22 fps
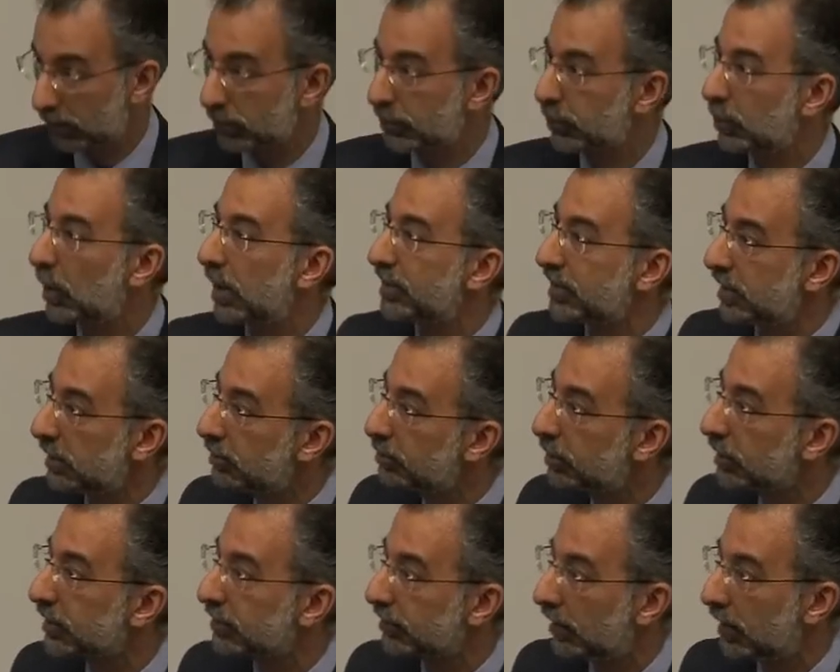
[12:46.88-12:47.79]
It was quite
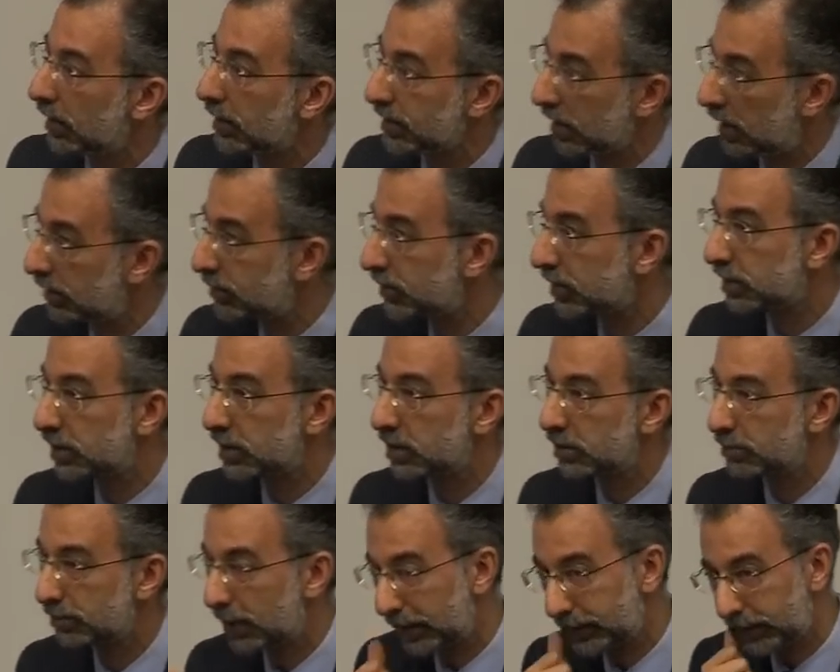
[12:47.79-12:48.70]
simple as far as I was
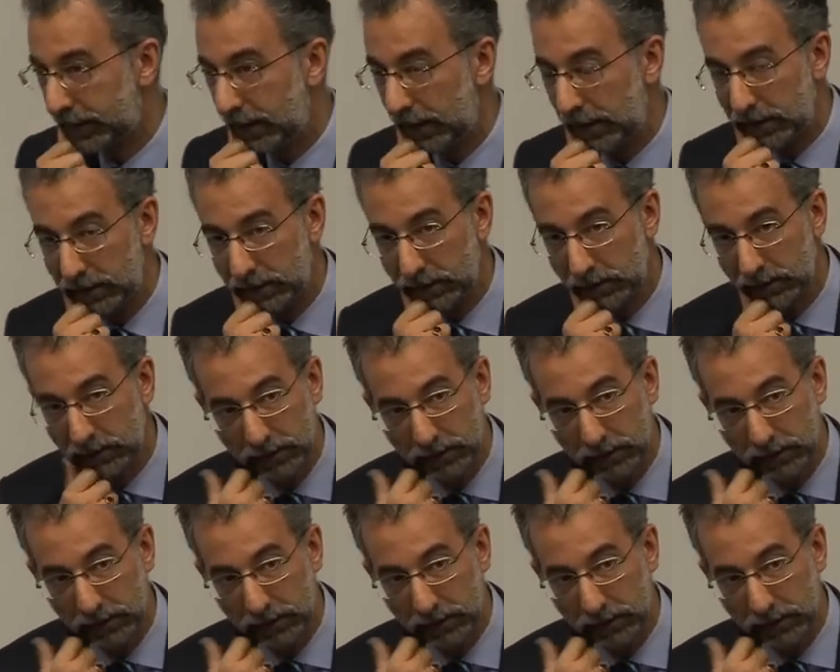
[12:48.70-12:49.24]
concerned back then.